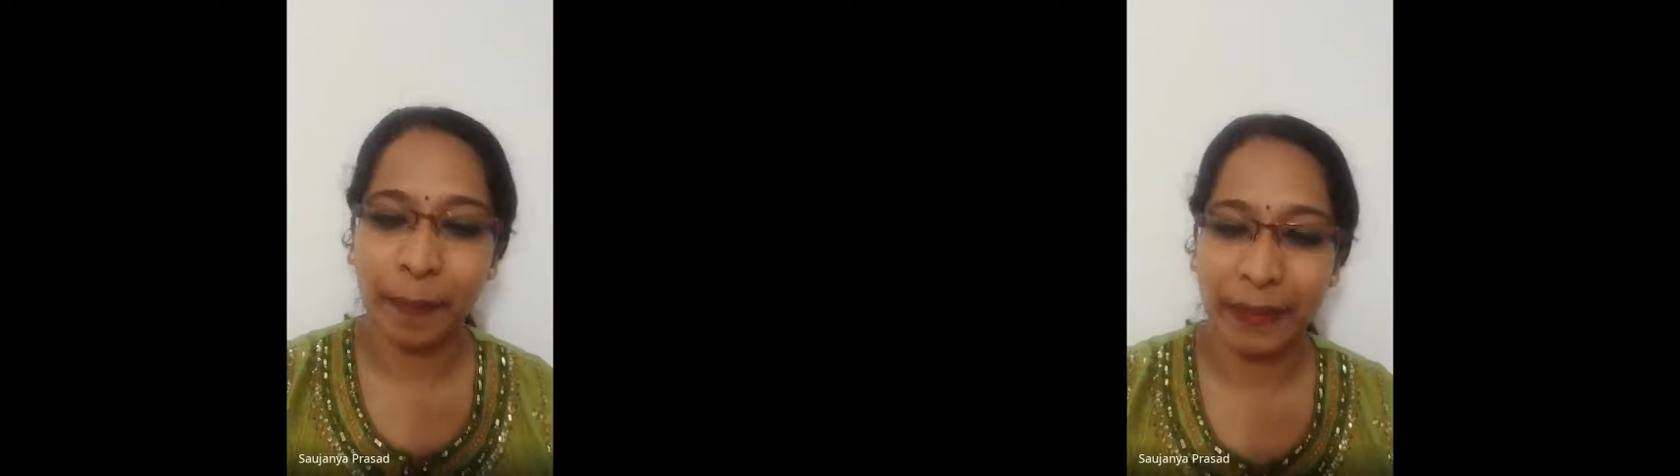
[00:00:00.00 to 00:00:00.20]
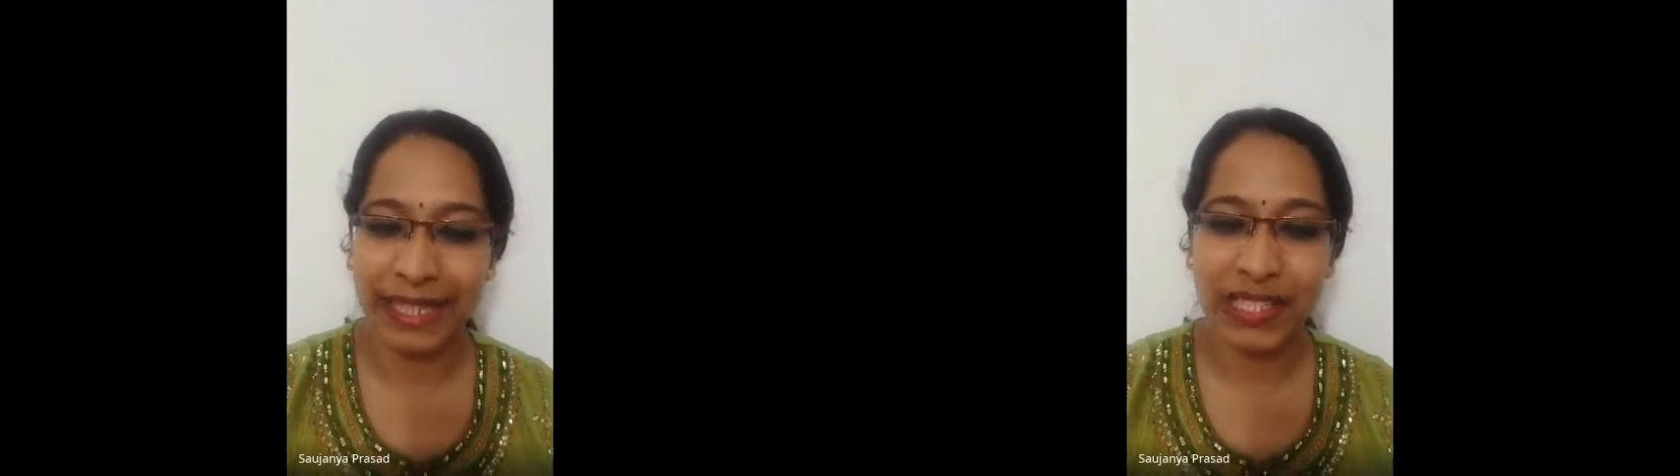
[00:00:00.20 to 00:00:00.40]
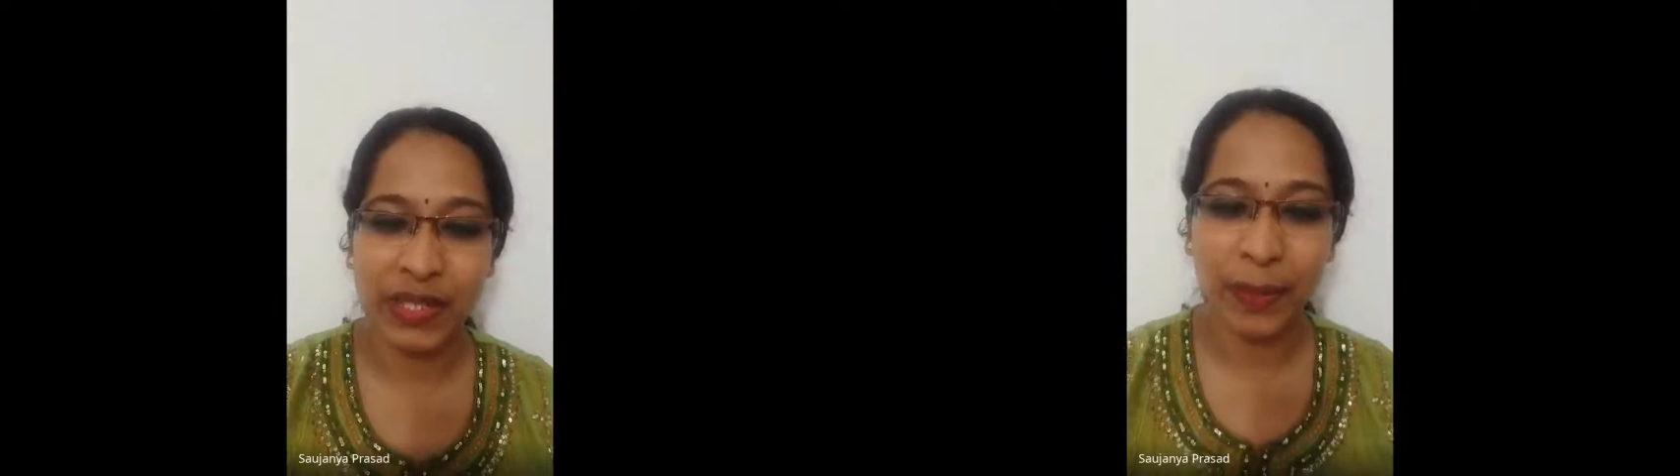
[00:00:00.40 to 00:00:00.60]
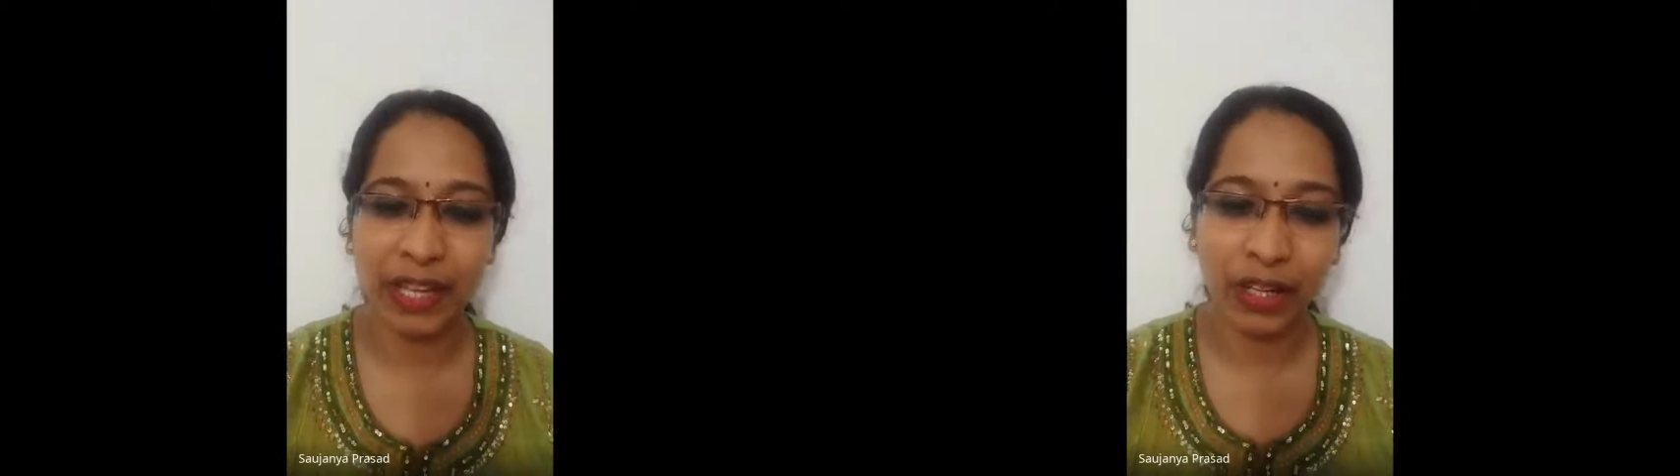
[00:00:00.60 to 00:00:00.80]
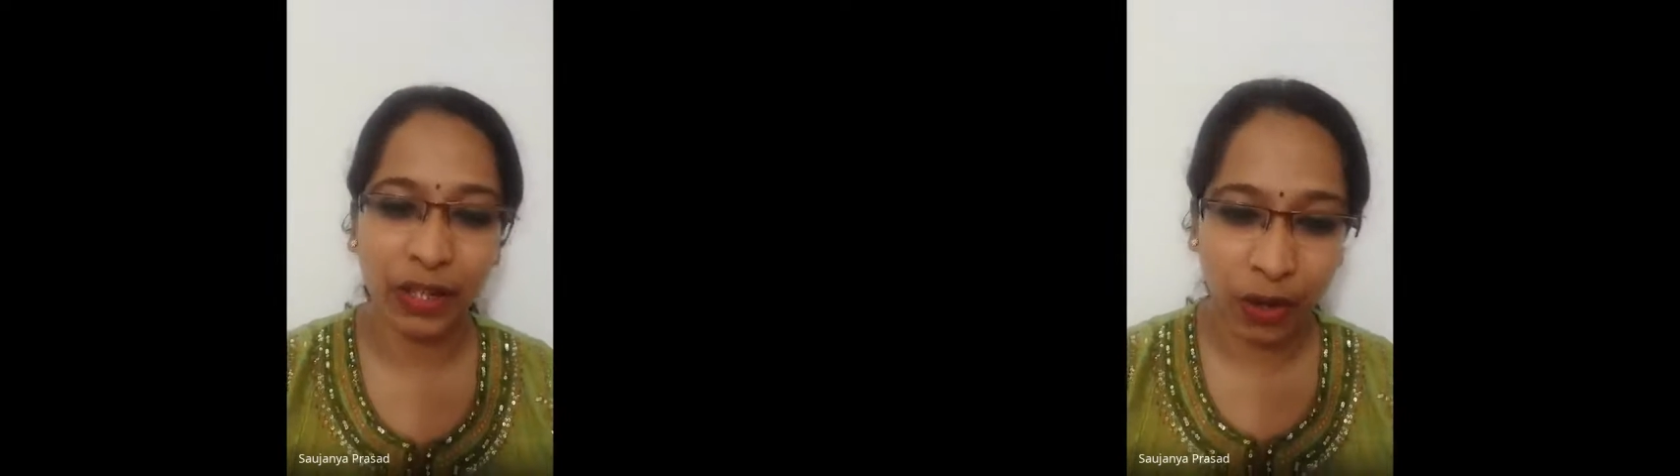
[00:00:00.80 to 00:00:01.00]
place where
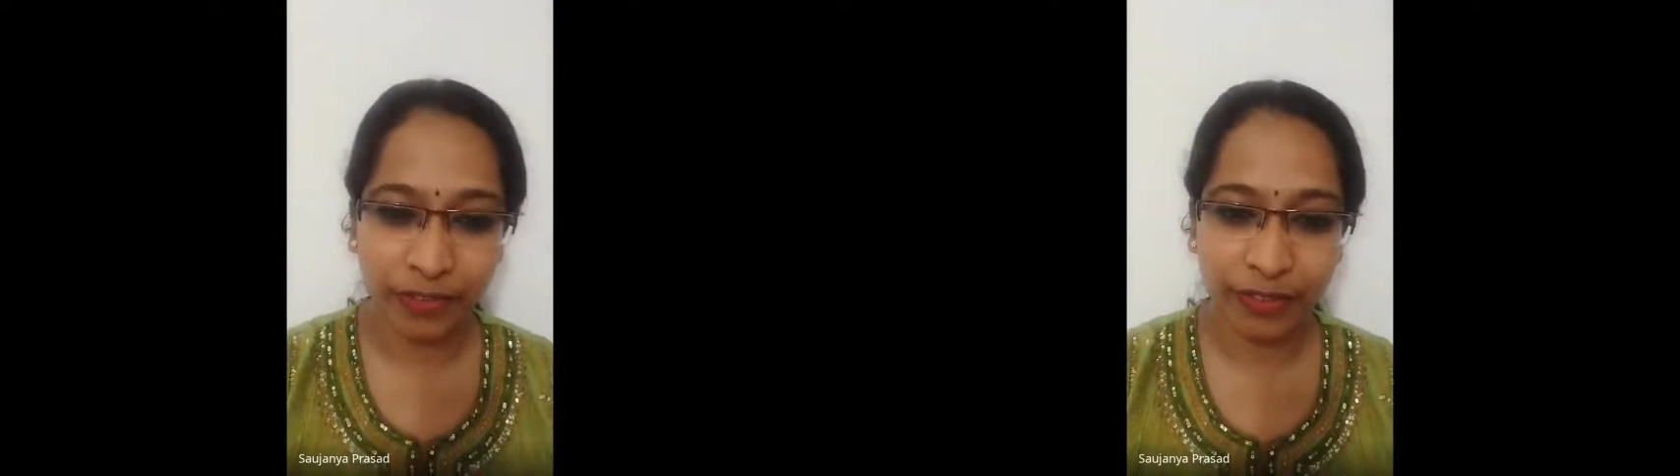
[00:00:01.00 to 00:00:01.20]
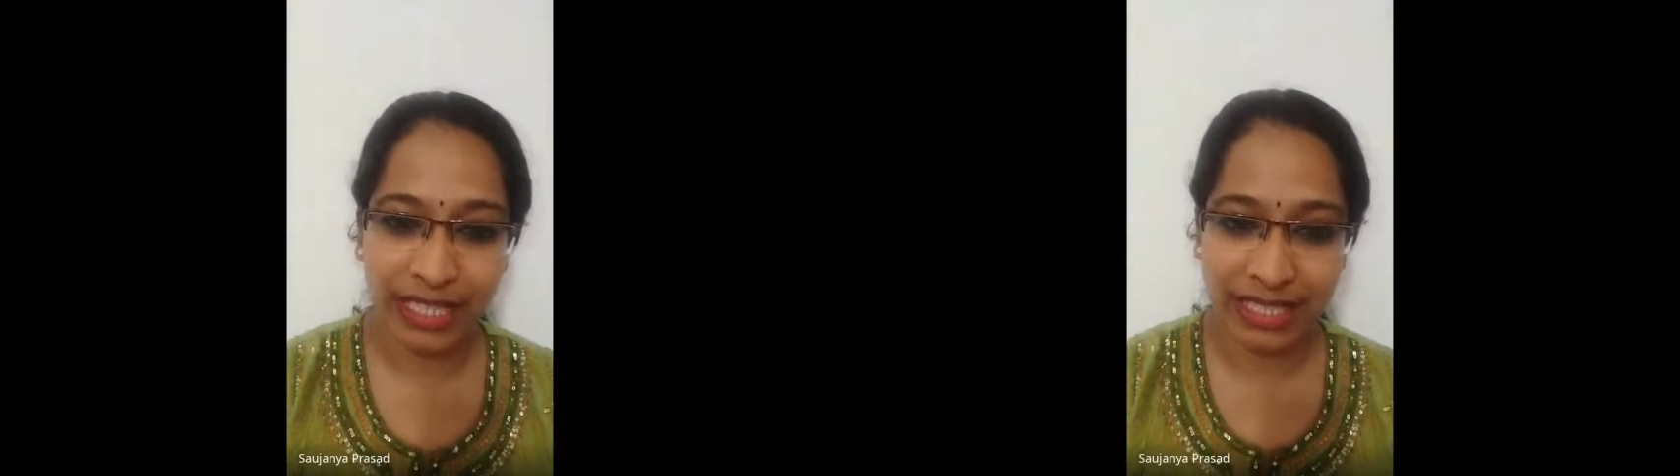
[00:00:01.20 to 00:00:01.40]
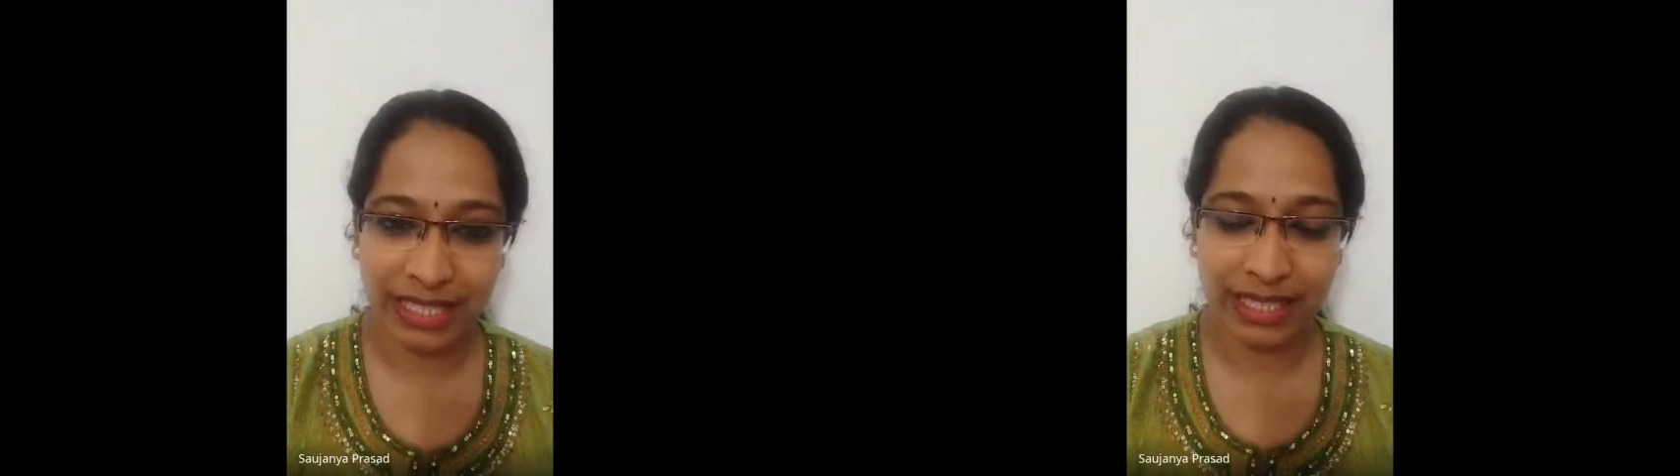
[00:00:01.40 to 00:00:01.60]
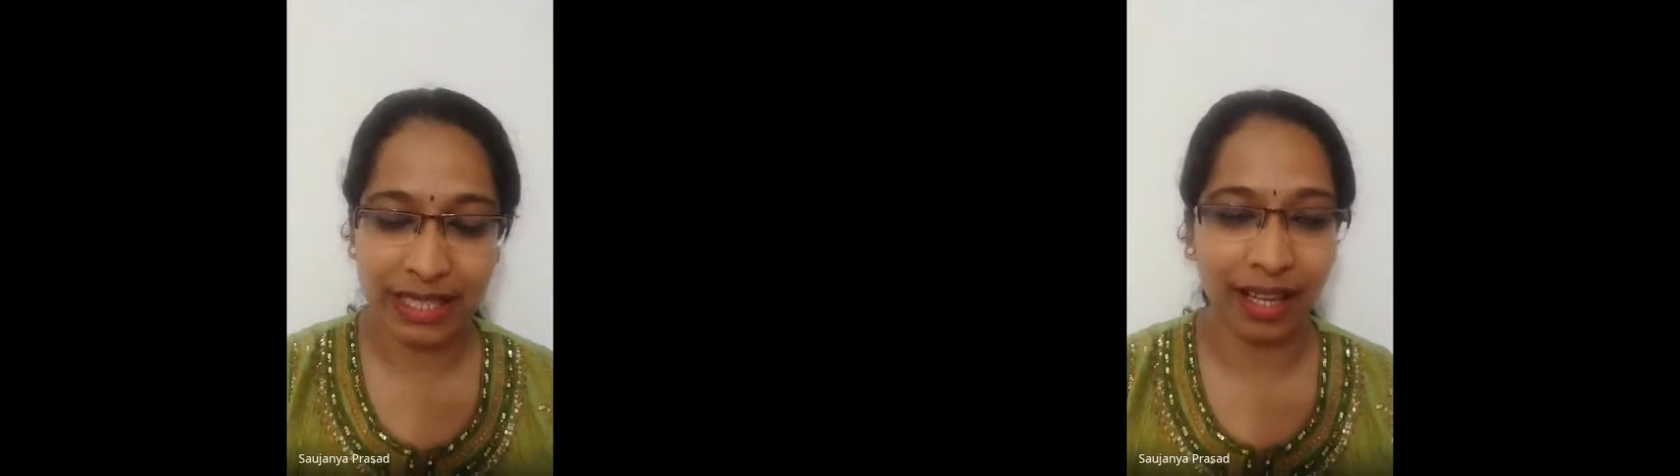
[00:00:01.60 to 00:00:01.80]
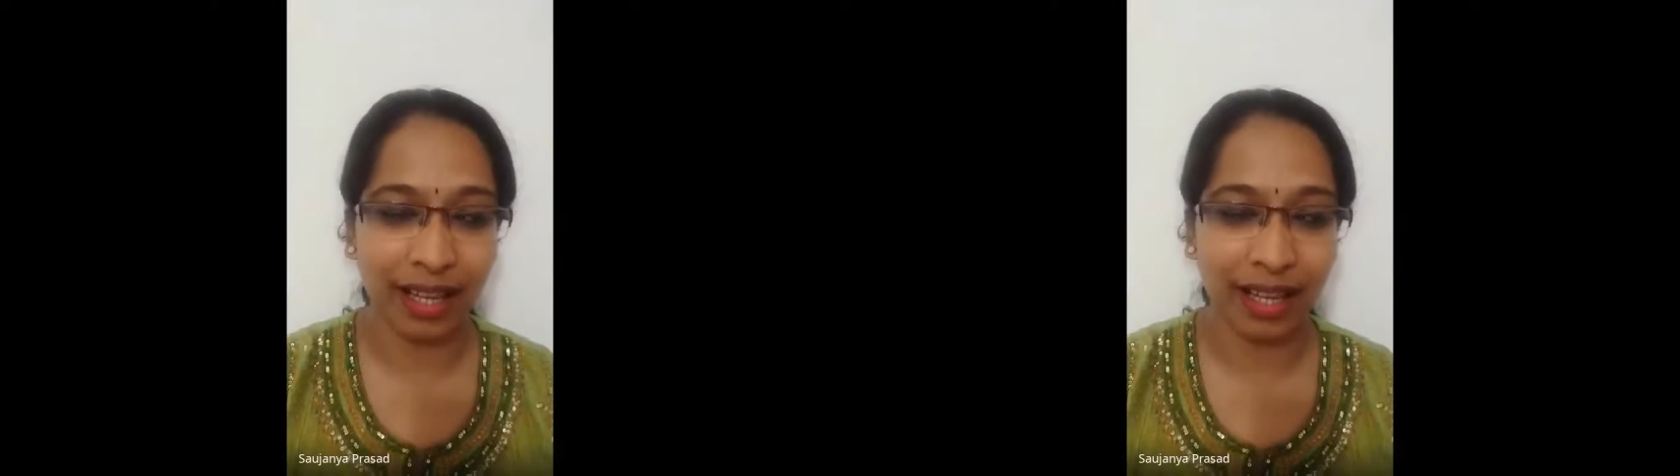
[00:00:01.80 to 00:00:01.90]
a lot of us